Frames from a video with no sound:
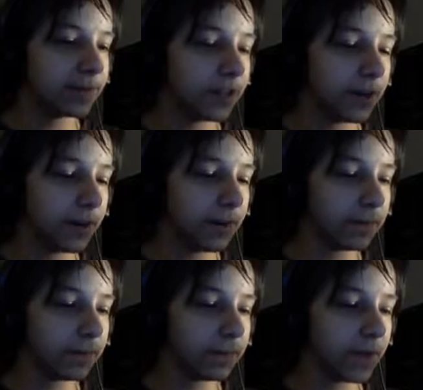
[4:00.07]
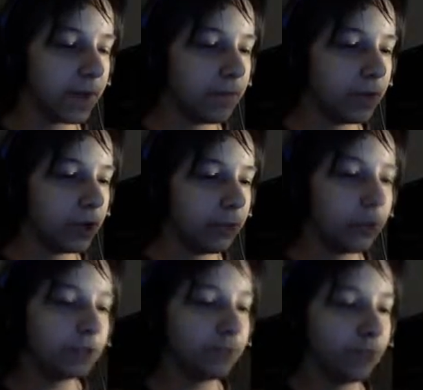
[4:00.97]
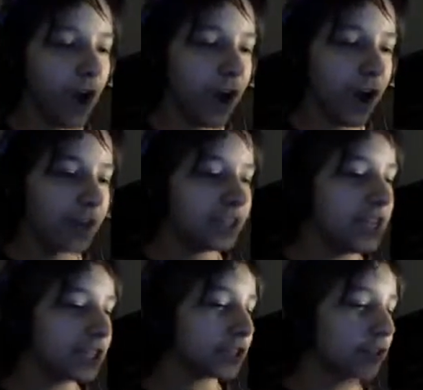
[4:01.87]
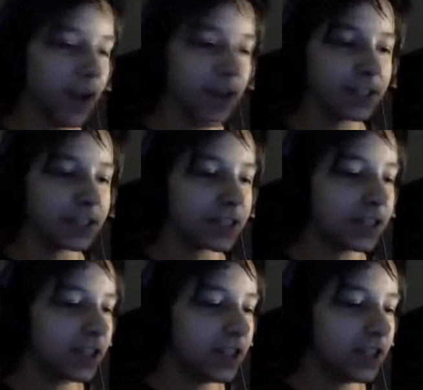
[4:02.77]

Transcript: sorry. I'm really rich. Fuck! Jesus Christ!